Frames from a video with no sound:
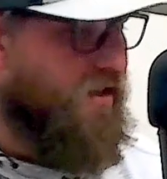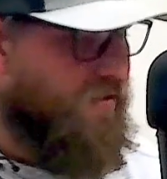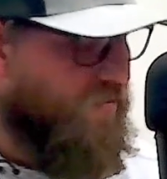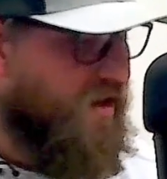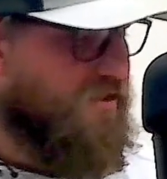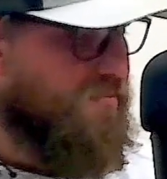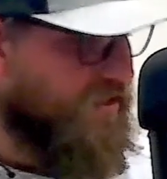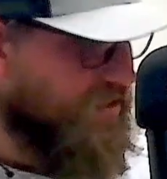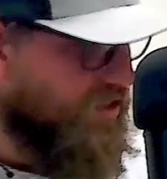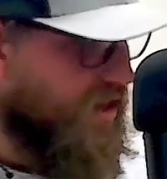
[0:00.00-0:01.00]
at
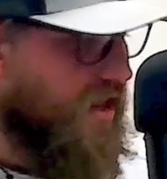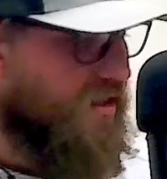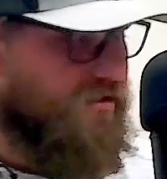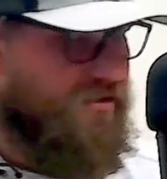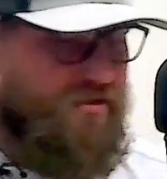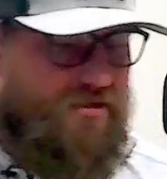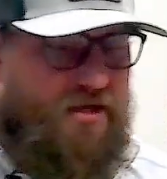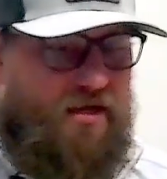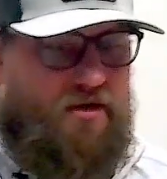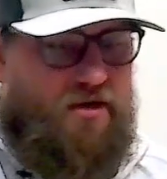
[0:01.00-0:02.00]
Westminster College and
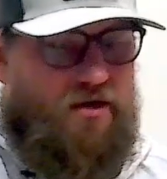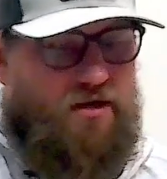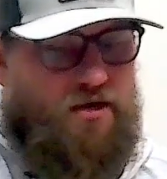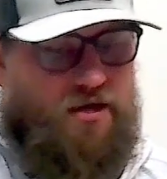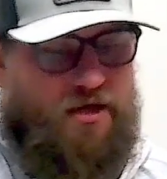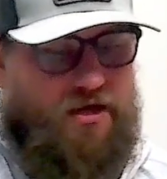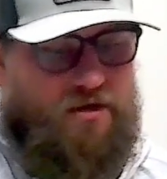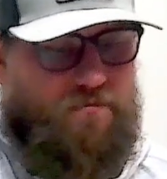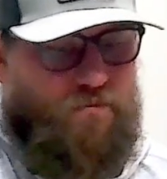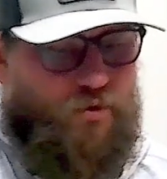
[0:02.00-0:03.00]
said,
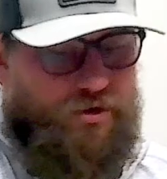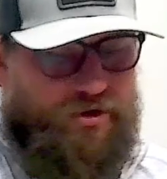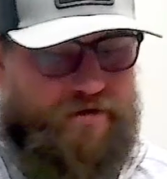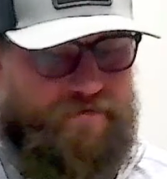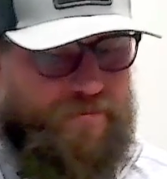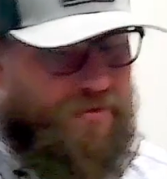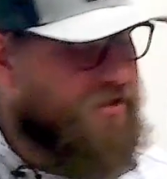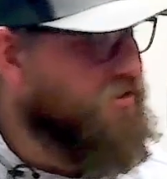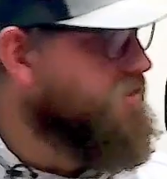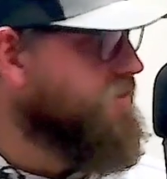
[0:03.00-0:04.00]
we're looking for
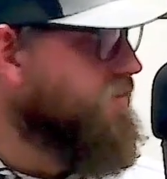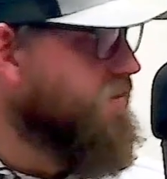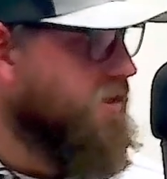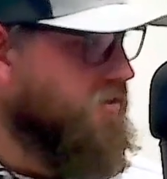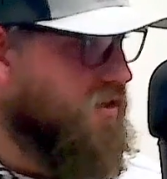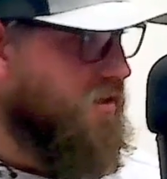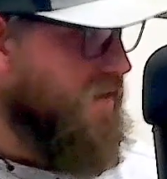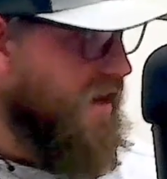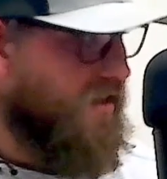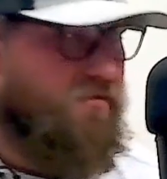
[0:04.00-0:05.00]
pitchers. Do you think you could come
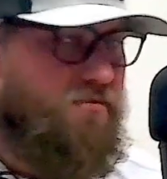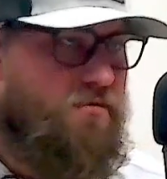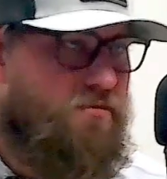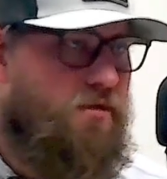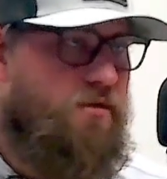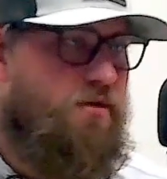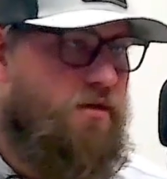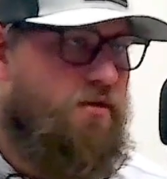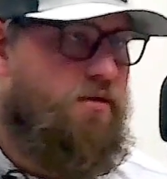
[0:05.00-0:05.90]
back and